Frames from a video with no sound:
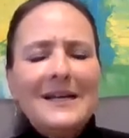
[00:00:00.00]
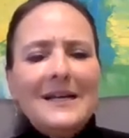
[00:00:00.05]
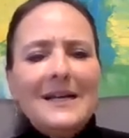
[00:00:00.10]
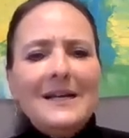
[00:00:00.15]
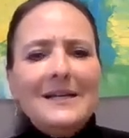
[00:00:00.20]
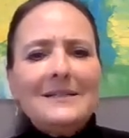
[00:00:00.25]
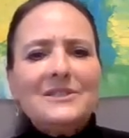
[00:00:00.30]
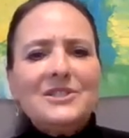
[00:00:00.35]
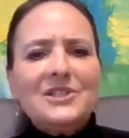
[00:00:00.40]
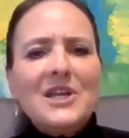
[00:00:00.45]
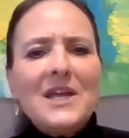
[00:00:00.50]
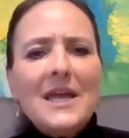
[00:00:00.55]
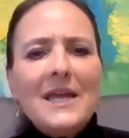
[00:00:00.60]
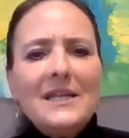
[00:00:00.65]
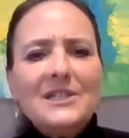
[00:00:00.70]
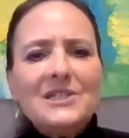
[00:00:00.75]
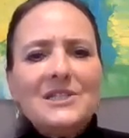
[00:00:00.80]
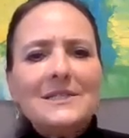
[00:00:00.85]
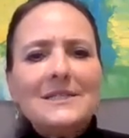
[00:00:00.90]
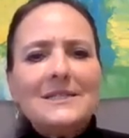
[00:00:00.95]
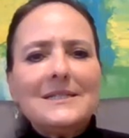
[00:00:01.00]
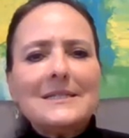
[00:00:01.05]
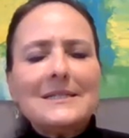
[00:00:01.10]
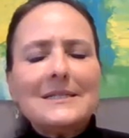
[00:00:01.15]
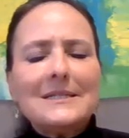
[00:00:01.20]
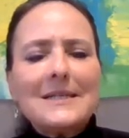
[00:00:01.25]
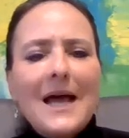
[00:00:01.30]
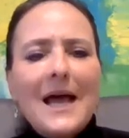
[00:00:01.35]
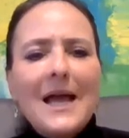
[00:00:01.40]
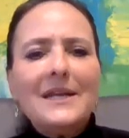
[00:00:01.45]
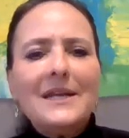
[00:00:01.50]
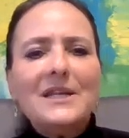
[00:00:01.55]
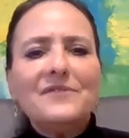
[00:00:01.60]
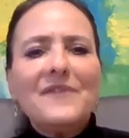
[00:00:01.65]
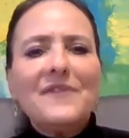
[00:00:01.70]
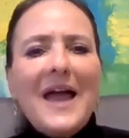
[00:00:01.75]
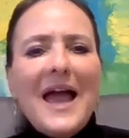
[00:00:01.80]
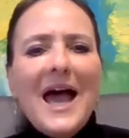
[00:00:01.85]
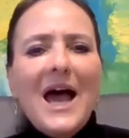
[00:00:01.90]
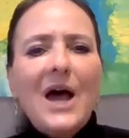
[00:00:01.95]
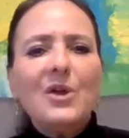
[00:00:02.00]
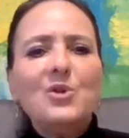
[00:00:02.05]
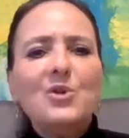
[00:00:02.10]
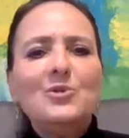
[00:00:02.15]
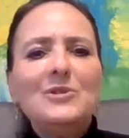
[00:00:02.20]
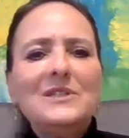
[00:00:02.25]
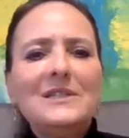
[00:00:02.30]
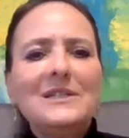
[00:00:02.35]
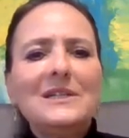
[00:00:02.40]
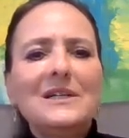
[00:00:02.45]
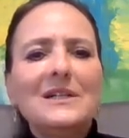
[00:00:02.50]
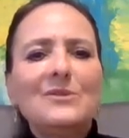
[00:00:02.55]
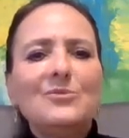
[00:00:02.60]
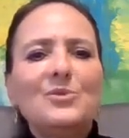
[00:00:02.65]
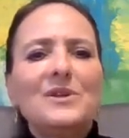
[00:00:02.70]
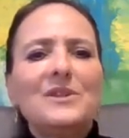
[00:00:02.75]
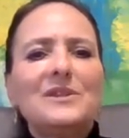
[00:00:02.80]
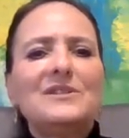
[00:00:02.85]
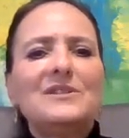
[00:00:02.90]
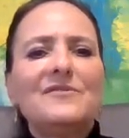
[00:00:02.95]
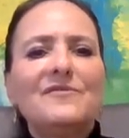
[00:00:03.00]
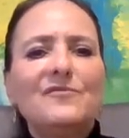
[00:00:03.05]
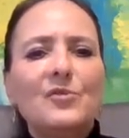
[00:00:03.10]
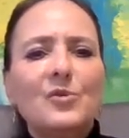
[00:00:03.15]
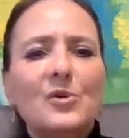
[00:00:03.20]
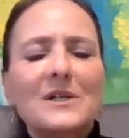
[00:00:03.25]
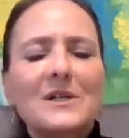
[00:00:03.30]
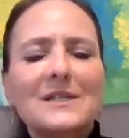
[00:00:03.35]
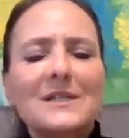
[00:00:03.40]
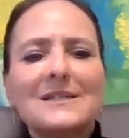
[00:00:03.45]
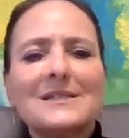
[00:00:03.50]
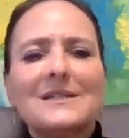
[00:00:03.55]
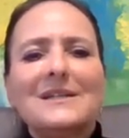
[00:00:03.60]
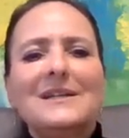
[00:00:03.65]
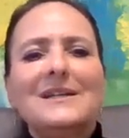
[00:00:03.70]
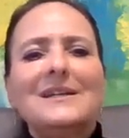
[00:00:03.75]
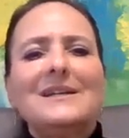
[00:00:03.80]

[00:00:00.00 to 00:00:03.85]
It changed the society of how you deal with divorce